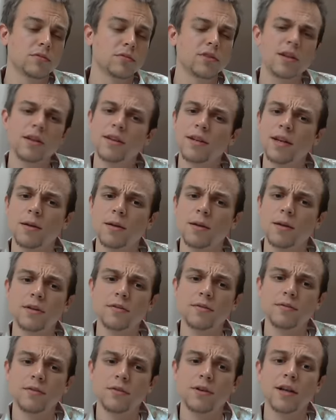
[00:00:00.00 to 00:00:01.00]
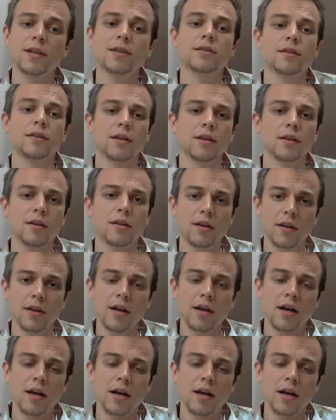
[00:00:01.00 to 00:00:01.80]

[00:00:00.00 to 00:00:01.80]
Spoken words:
Sunday, I believe, or next Sunday.